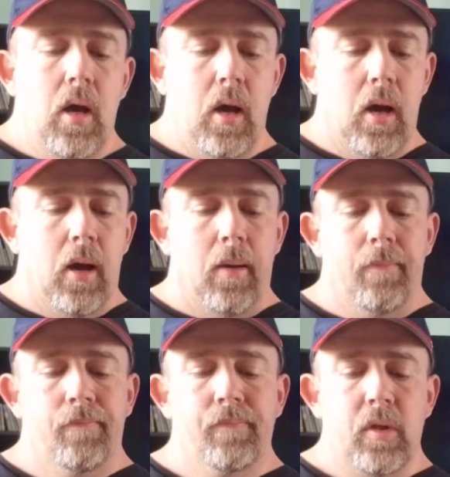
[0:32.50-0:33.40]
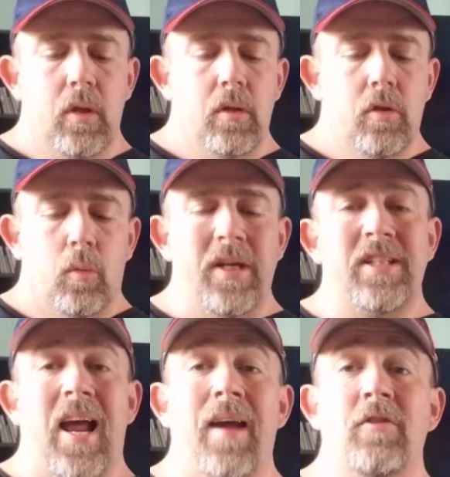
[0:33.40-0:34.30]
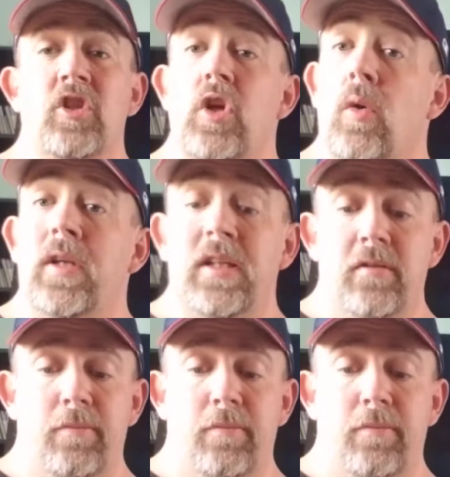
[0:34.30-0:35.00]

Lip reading: The reason I haven't showed these